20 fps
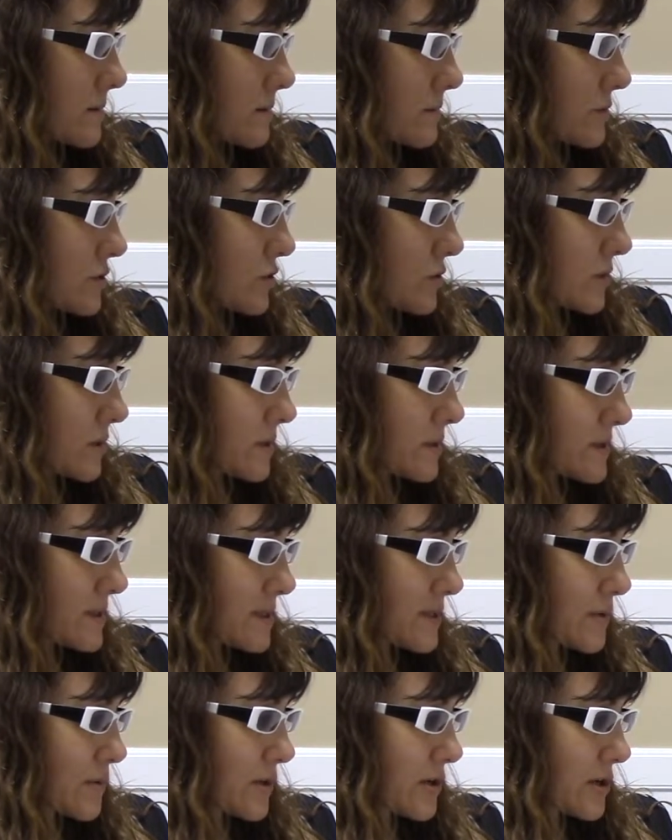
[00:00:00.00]
trying to
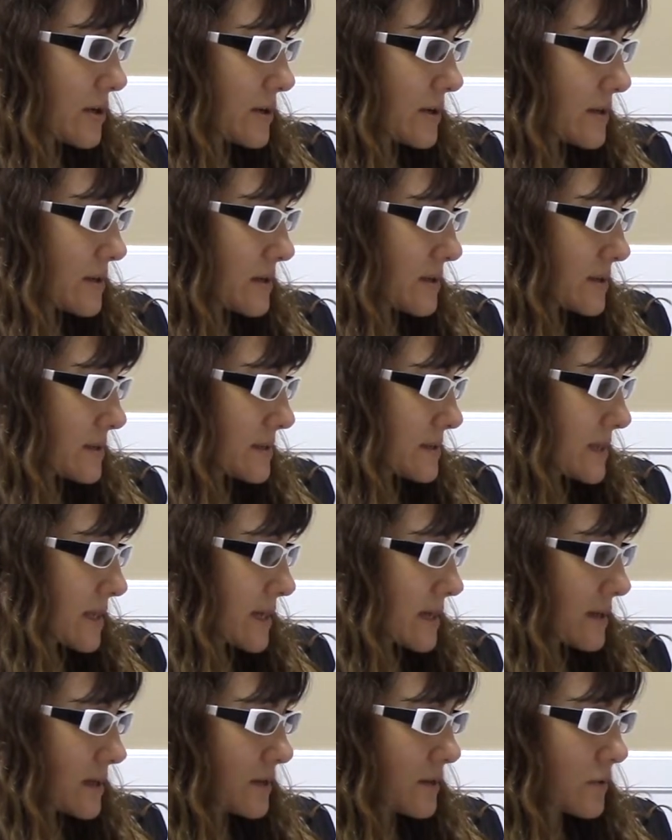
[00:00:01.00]
see
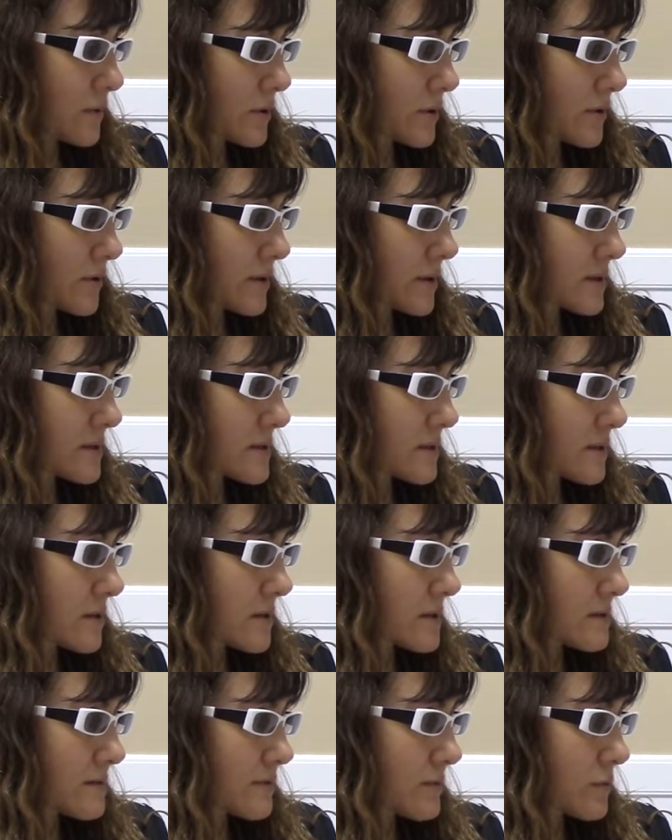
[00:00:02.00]
exactly where it is on
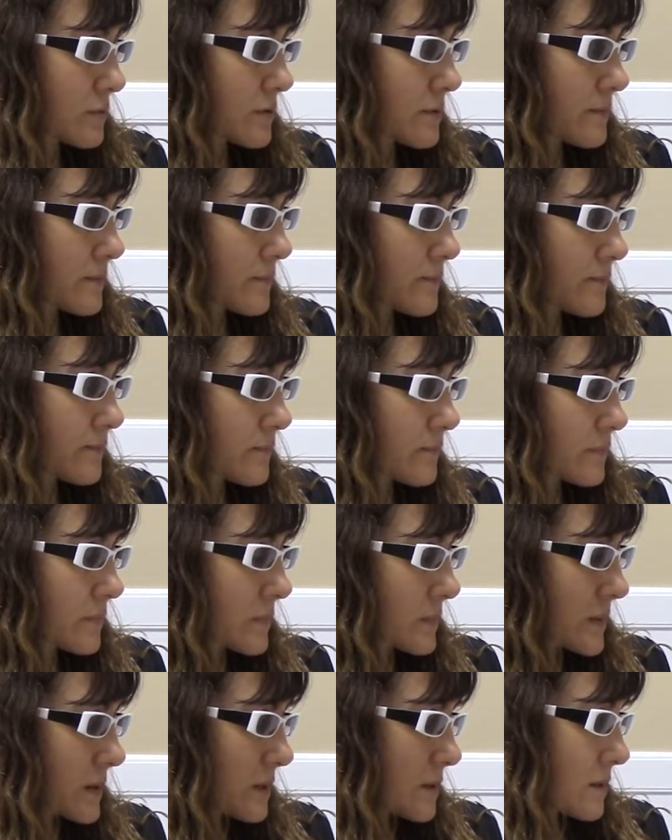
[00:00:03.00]
this form,
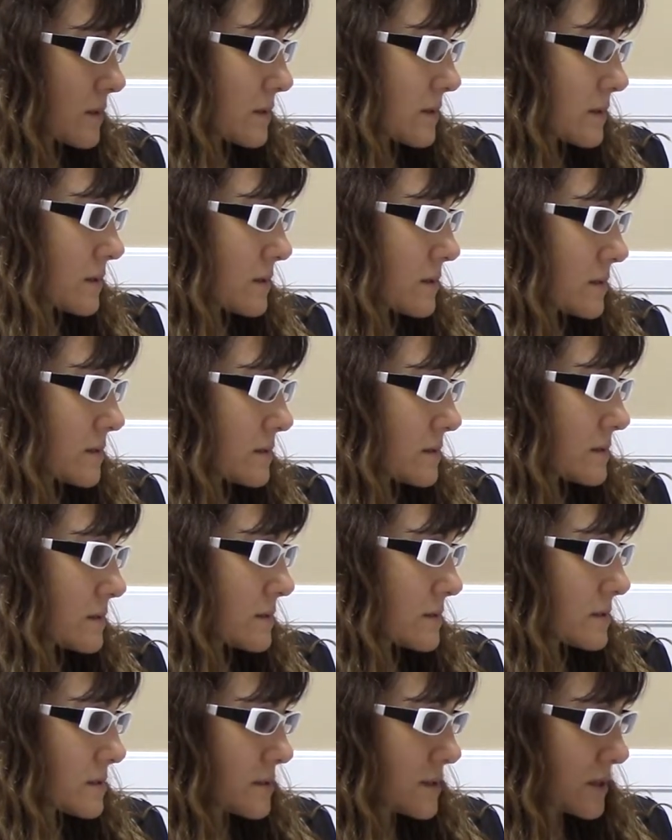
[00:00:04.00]

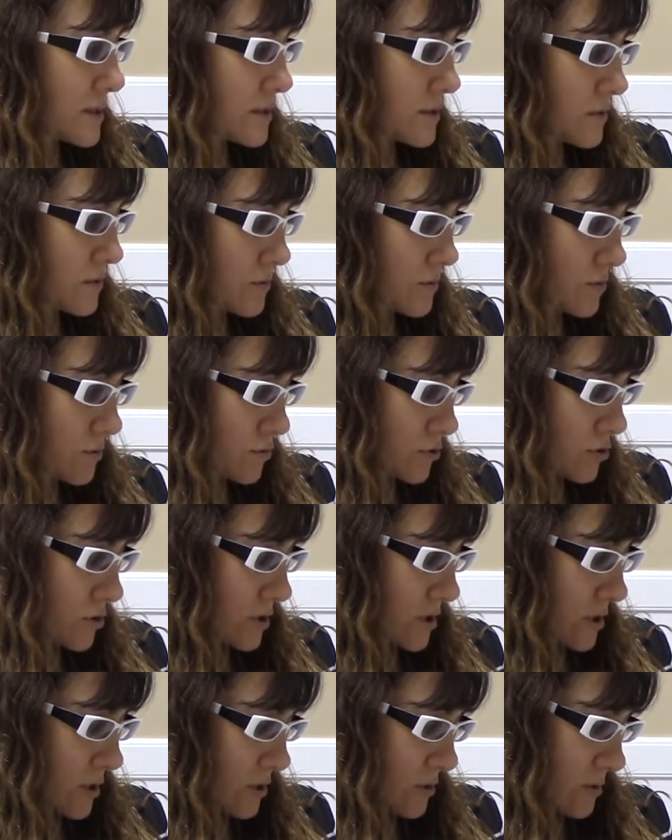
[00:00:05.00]
since I don't
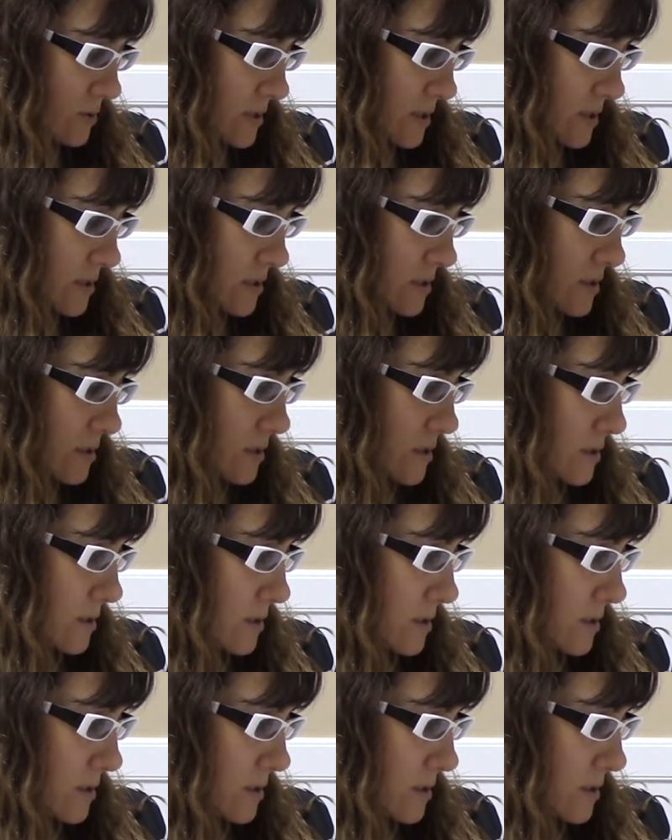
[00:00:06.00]
usually use it.